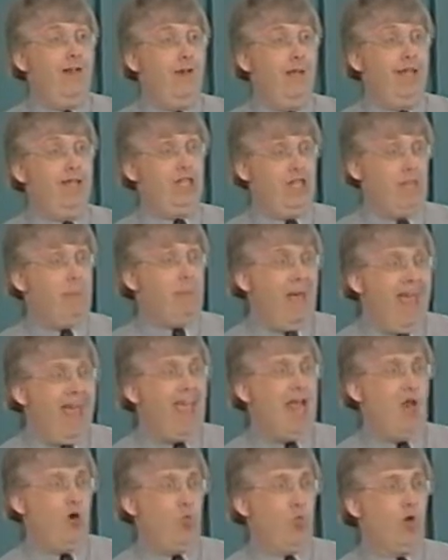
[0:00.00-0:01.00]
into the
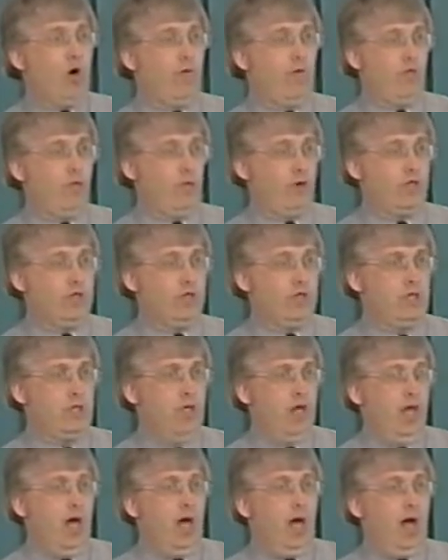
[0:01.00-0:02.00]
paid workforce.
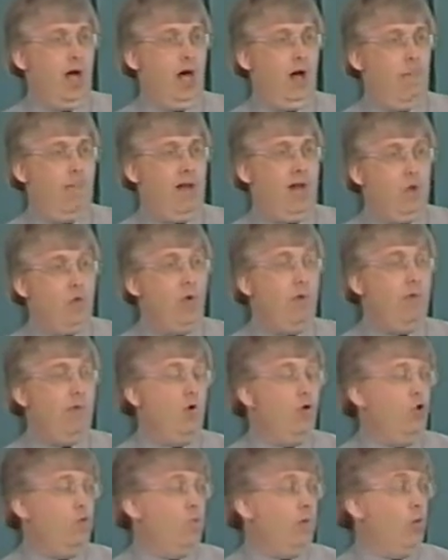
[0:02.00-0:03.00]
Many women
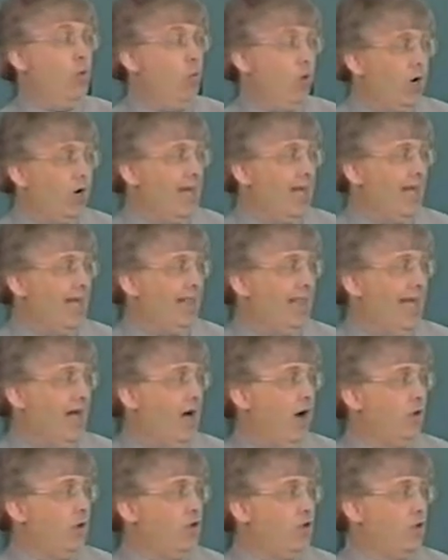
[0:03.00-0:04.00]
who'd been working in the
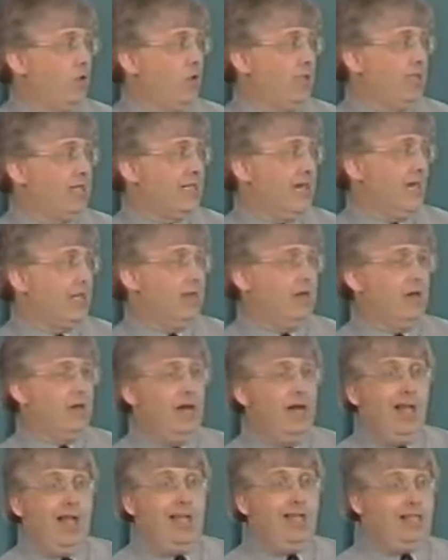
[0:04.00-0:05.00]
household sector
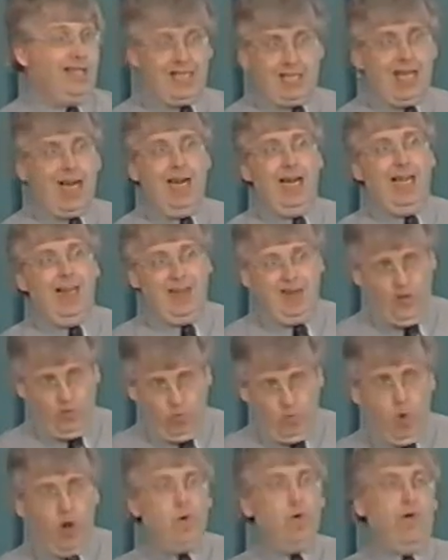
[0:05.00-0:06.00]
decided,
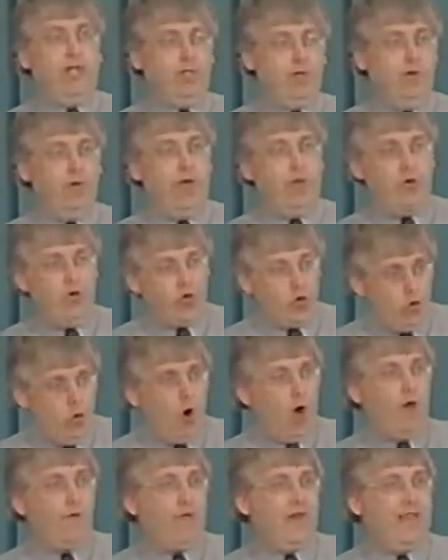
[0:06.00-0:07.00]
in one reason or another, to go
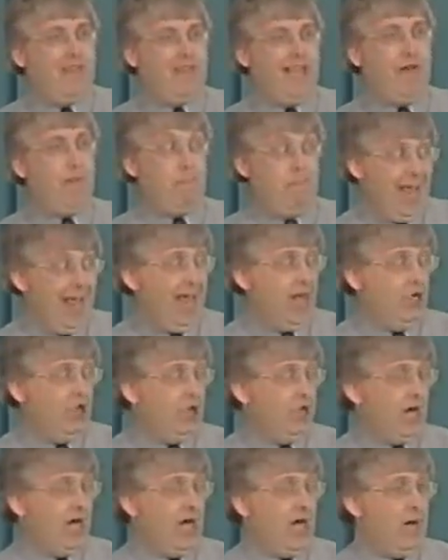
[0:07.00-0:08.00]
off and get paid
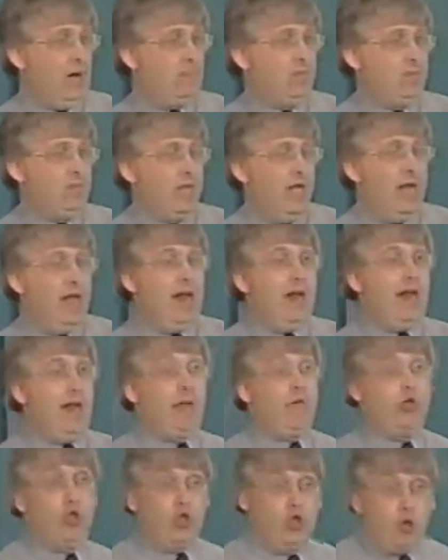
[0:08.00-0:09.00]
jobs. That
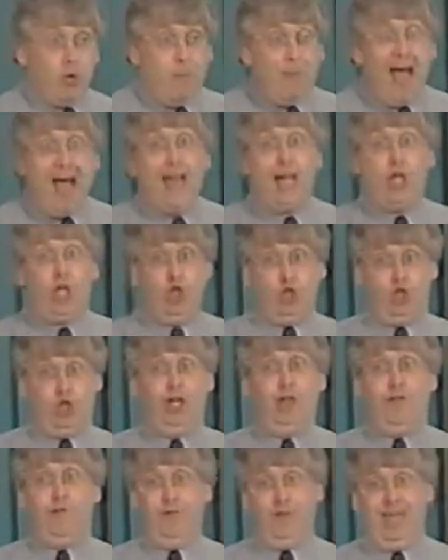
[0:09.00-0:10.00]
was a dramatic
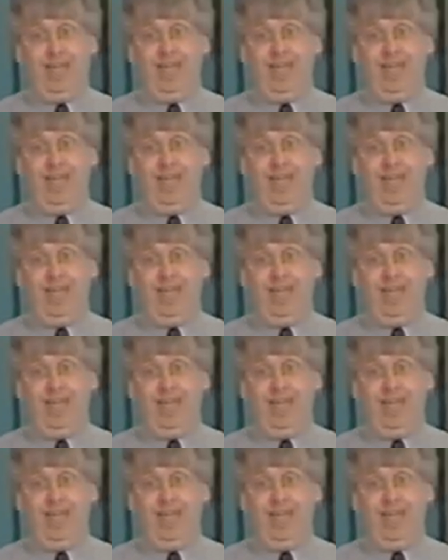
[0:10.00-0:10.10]
shift